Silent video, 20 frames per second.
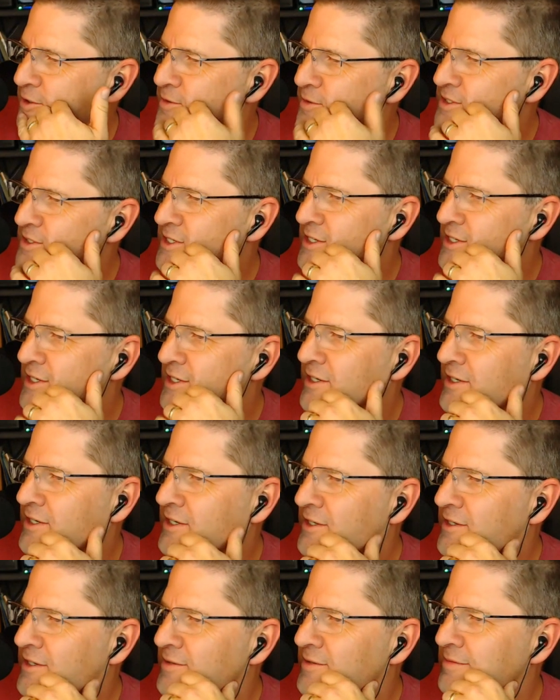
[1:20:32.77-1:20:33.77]
was
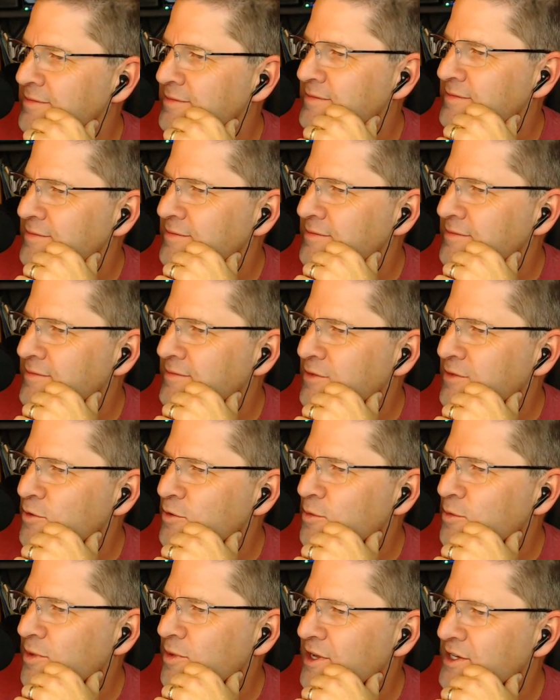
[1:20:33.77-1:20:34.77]
in
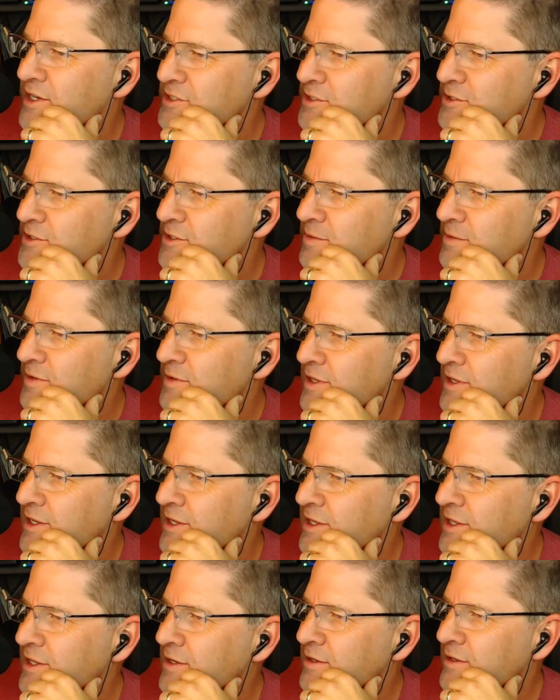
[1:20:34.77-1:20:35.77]
Google Plus or something like
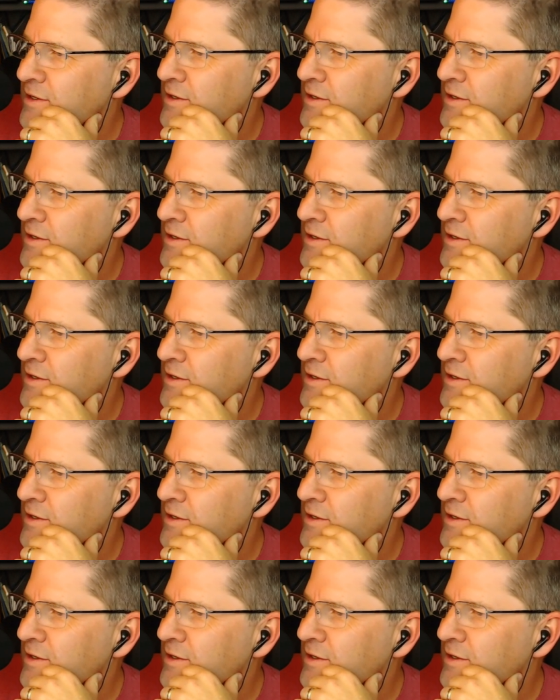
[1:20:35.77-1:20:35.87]
that.